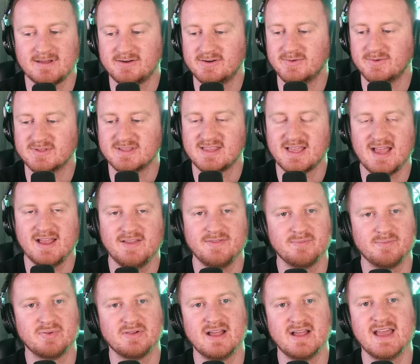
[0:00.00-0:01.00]
I don't know what the
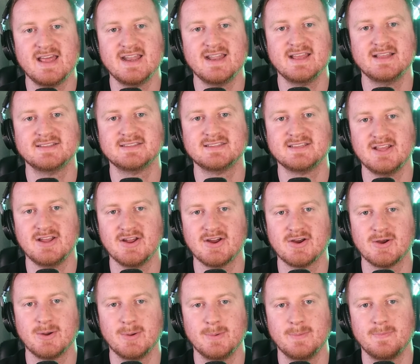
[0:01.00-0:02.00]
end plan is
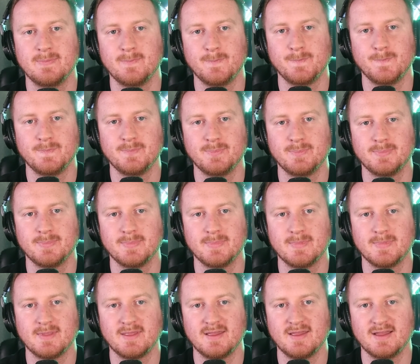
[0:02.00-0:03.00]
here.
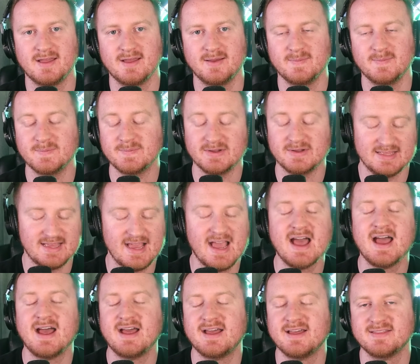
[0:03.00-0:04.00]
But
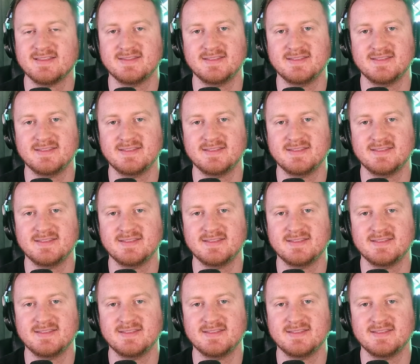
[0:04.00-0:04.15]
yeah,